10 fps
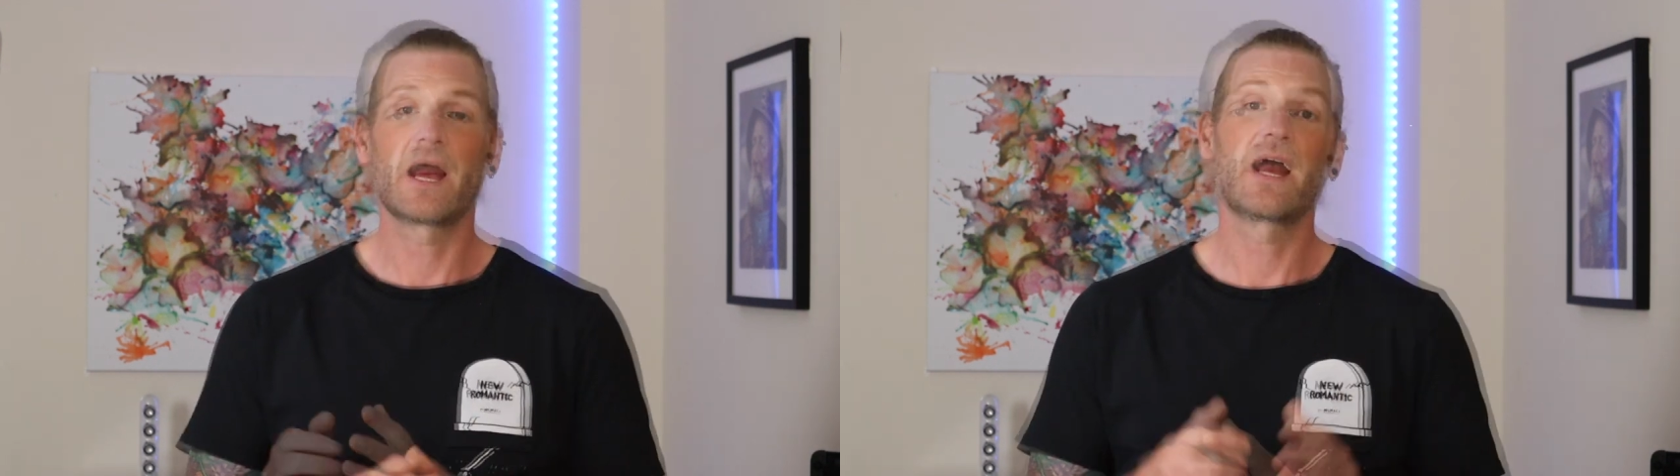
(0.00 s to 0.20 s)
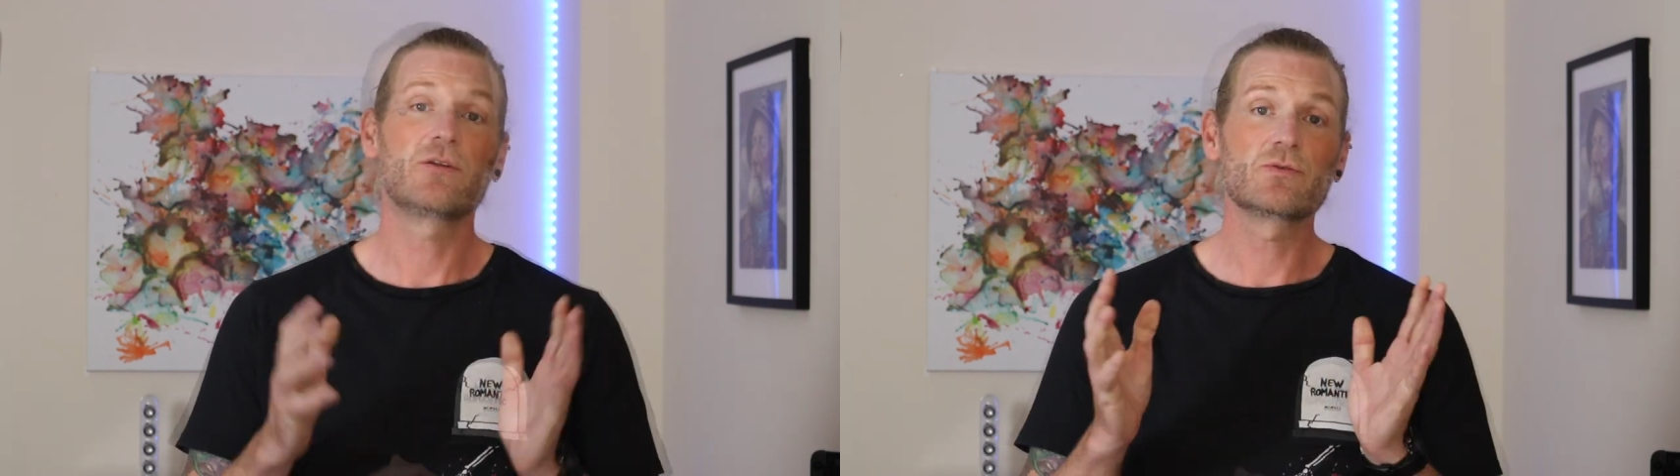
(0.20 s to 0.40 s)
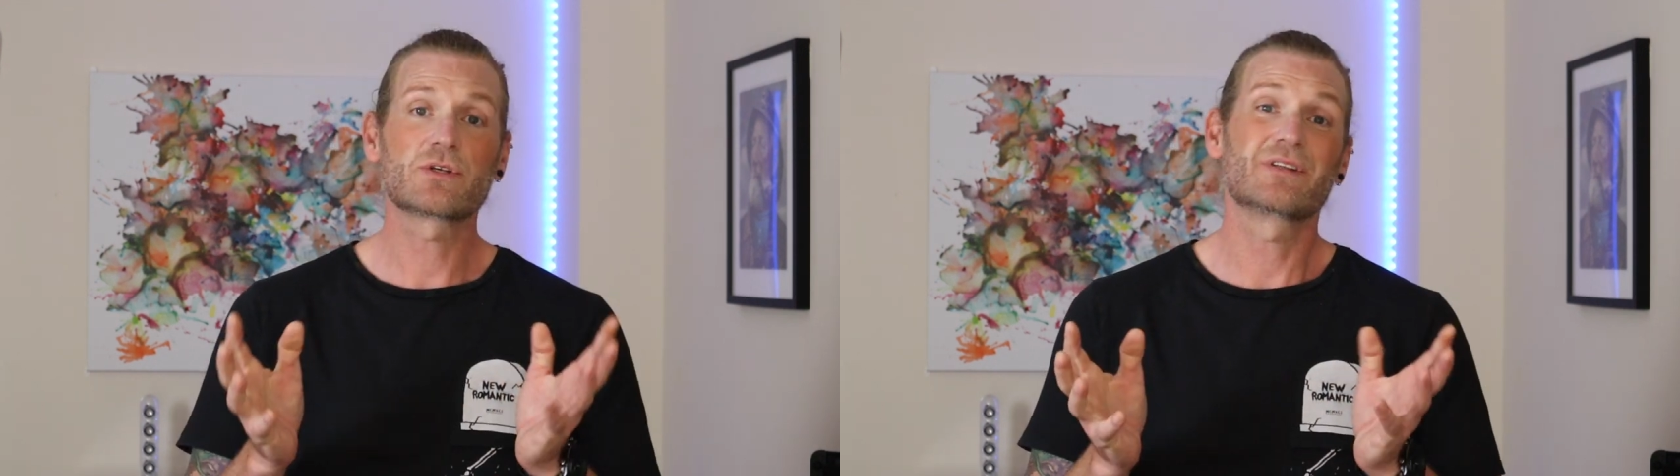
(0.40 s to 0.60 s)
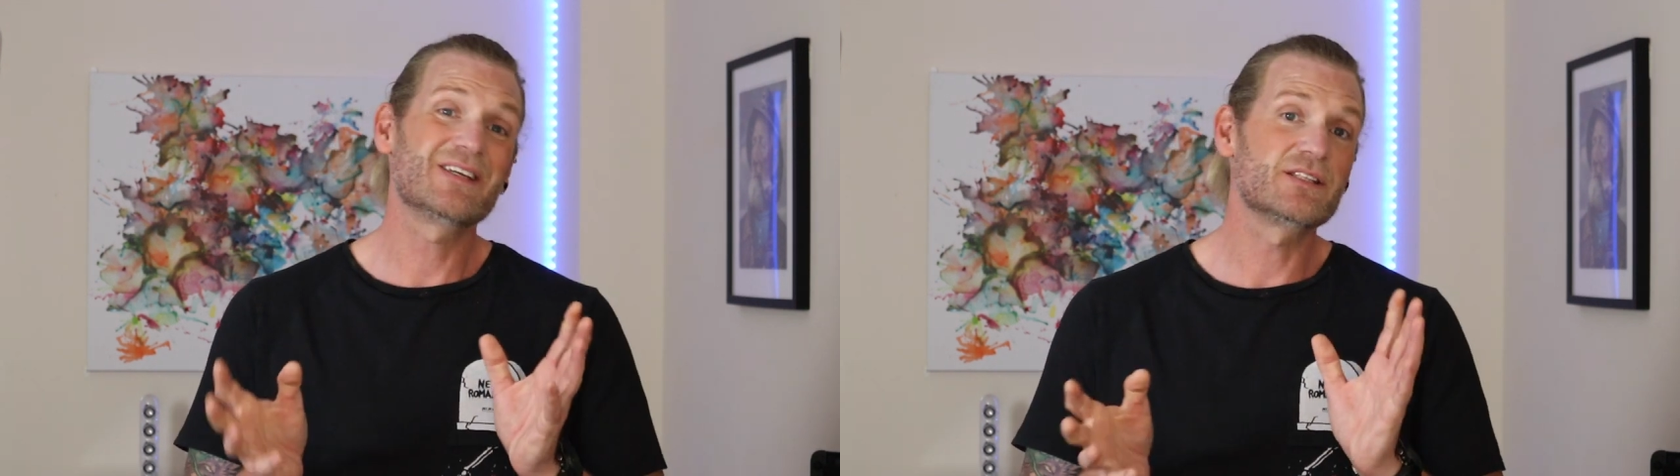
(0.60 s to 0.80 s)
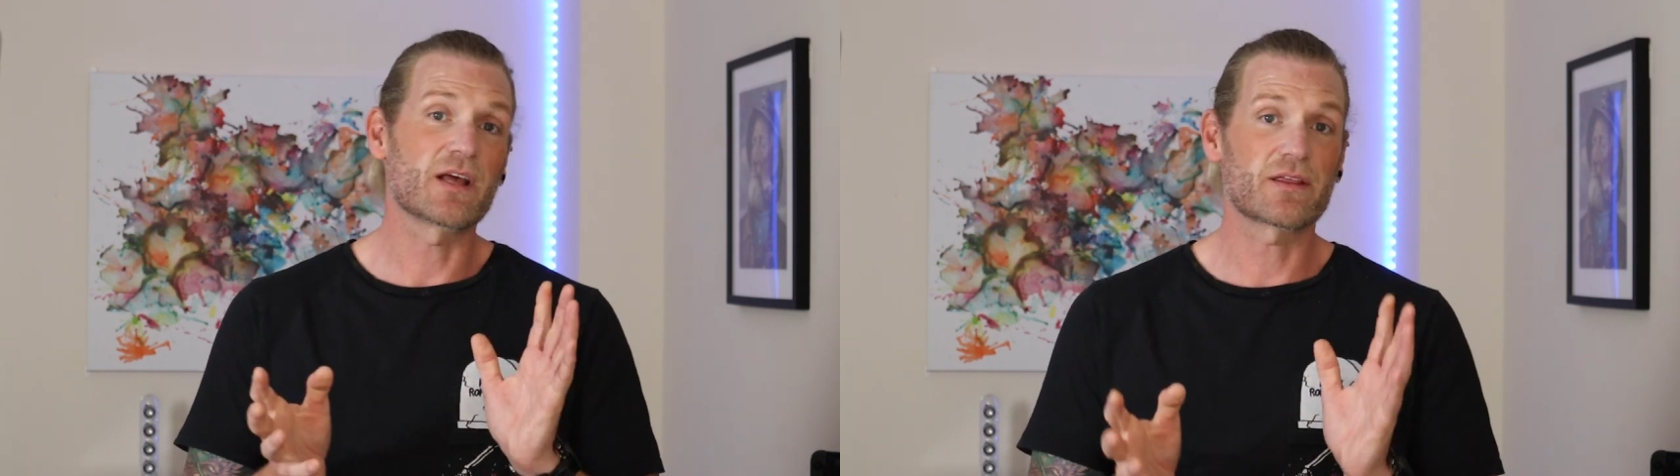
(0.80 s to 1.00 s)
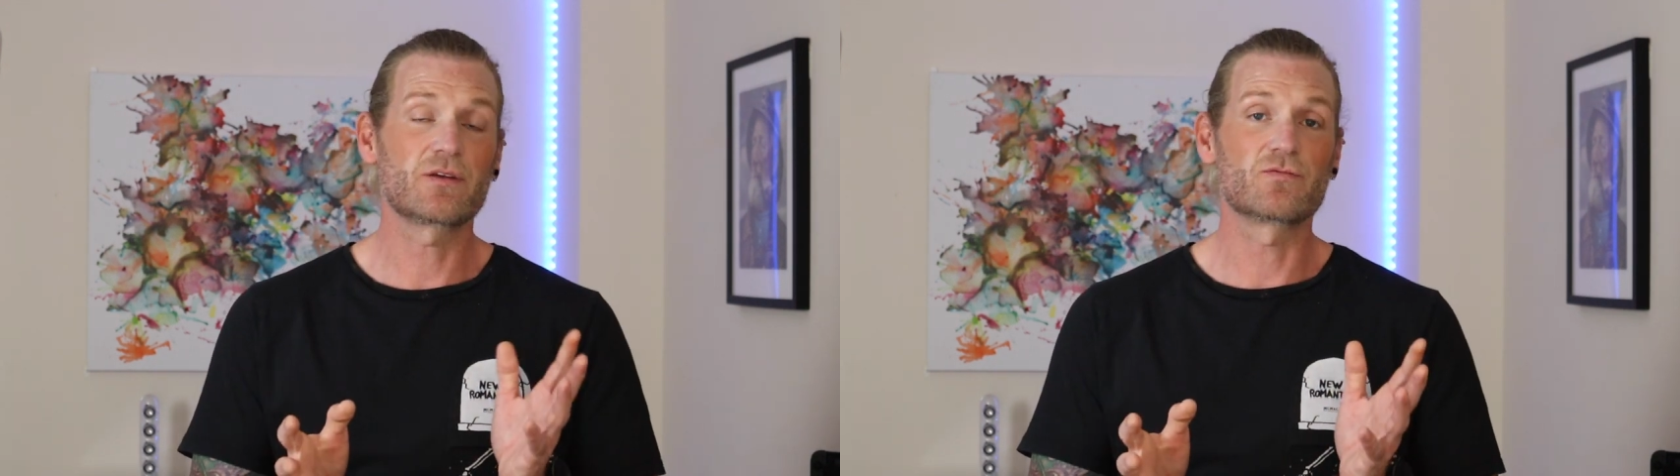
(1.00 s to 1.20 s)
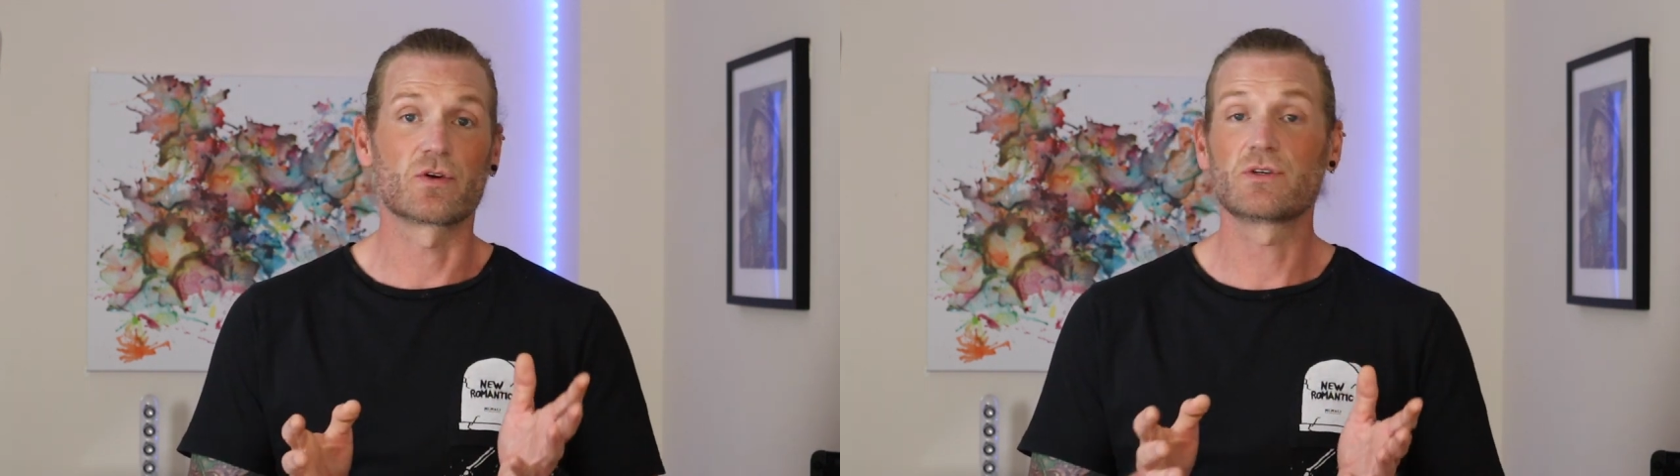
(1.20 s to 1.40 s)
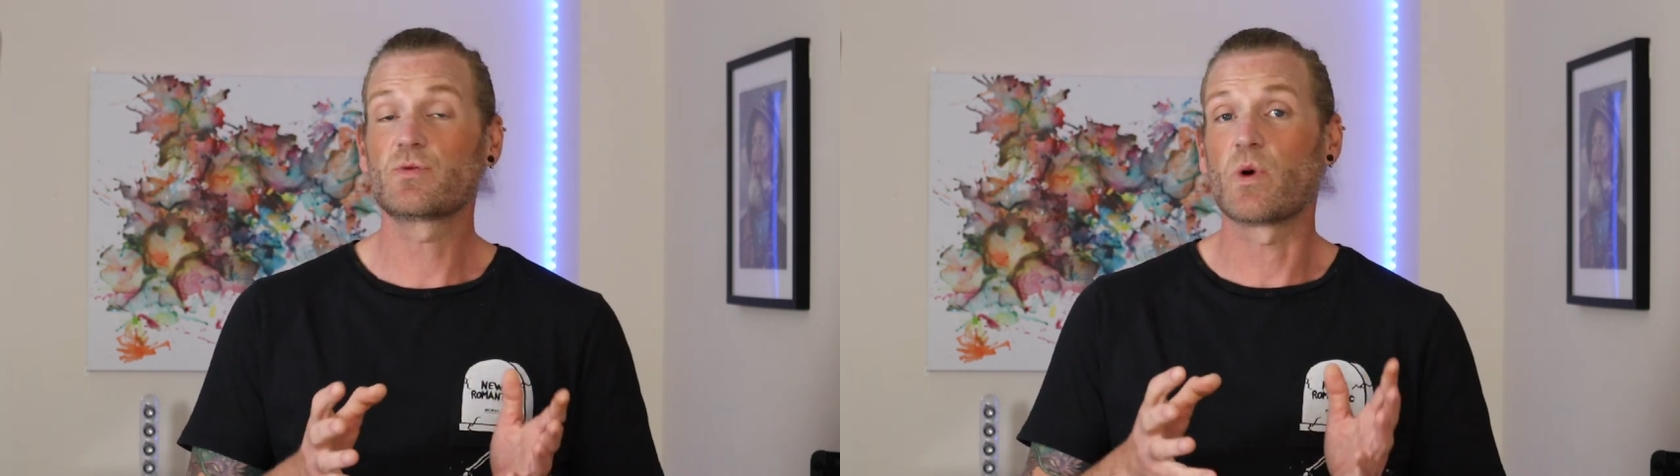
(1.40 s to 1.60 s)
And also there's nothing
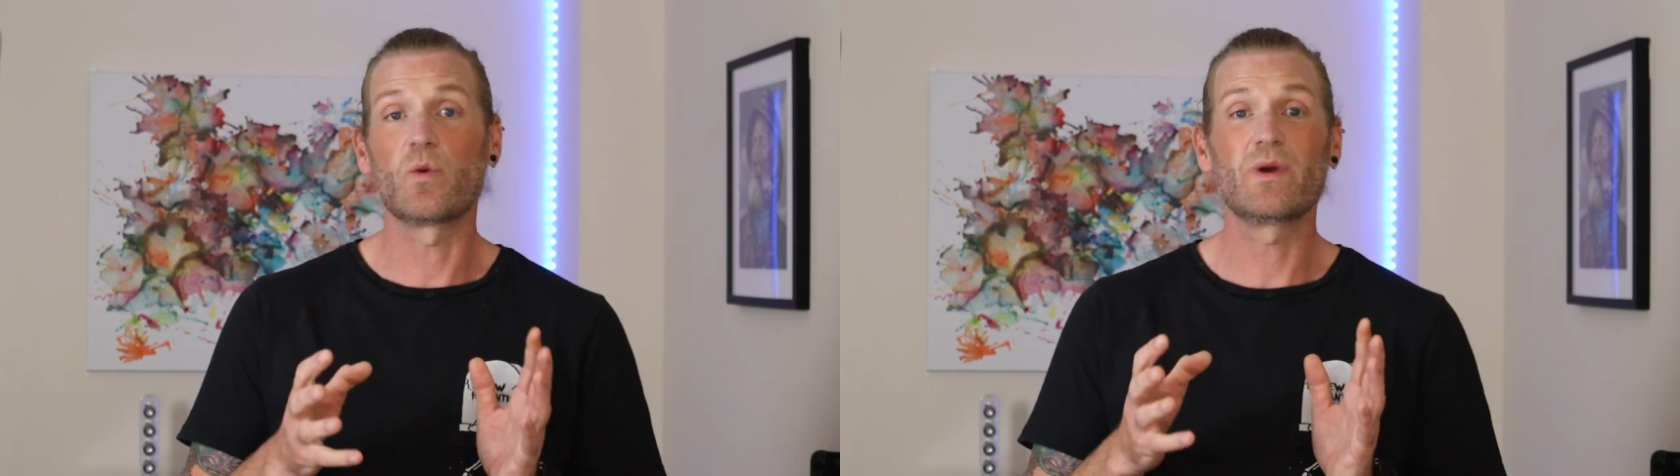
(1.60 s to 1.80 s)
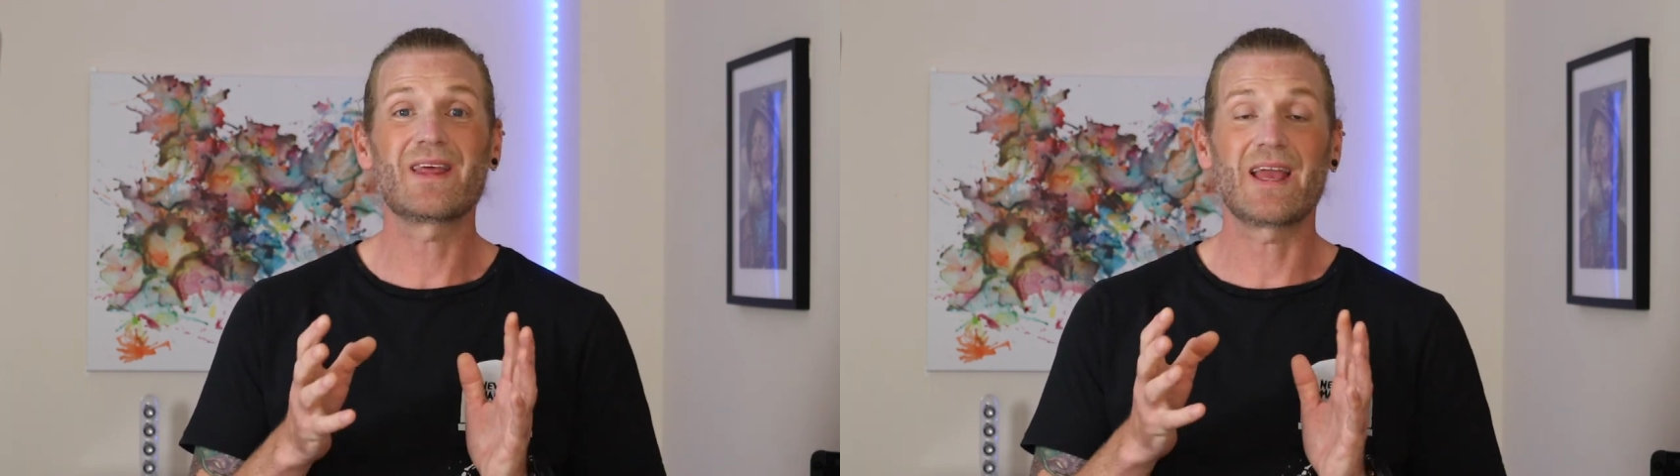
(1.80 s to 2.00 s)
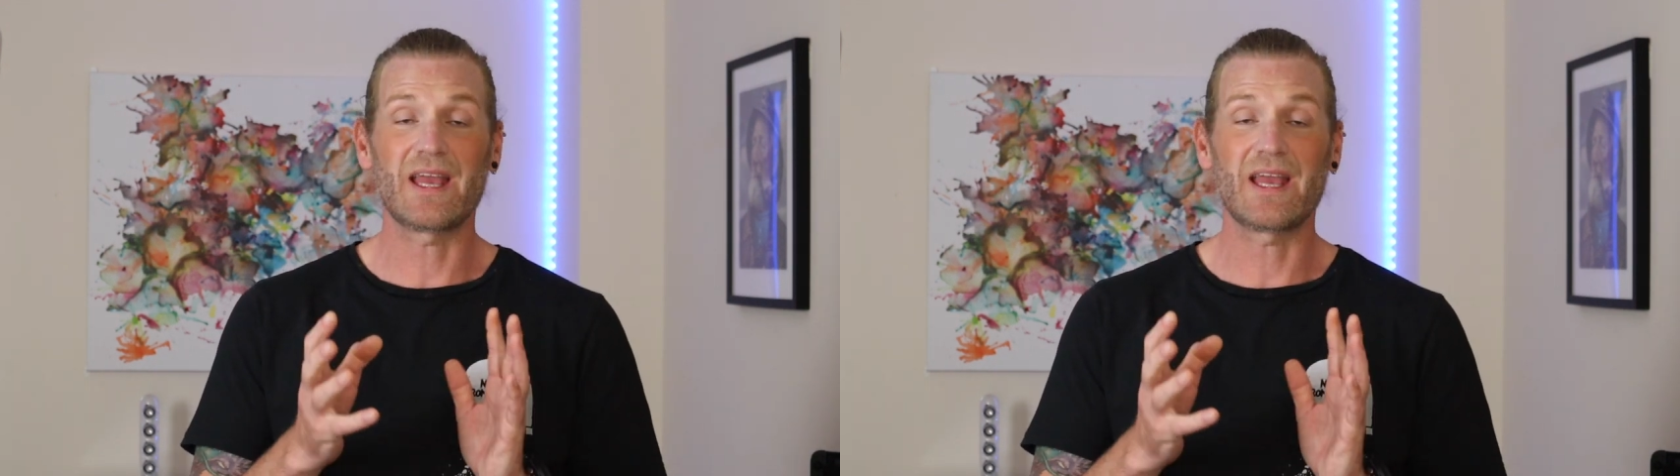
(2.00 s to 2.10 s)
wrong as well with